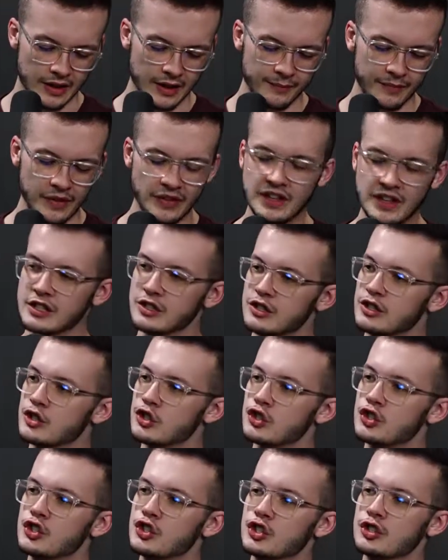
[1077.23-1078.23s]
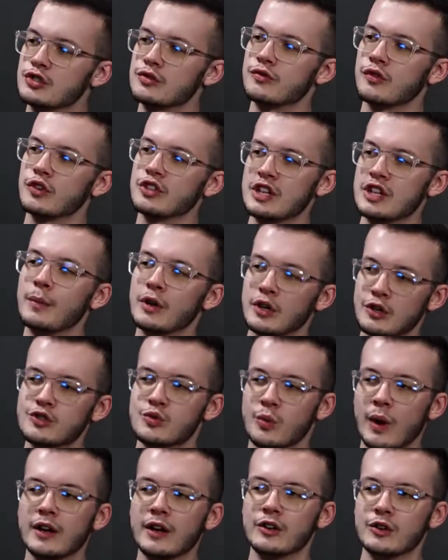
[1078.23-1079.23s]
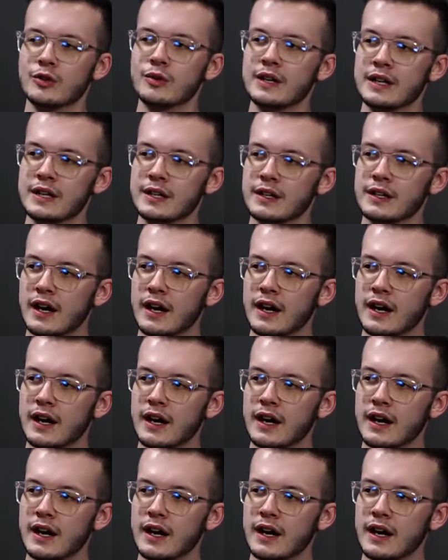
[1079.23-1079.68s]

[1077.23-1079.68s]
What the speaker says: the things for someone who's wondering,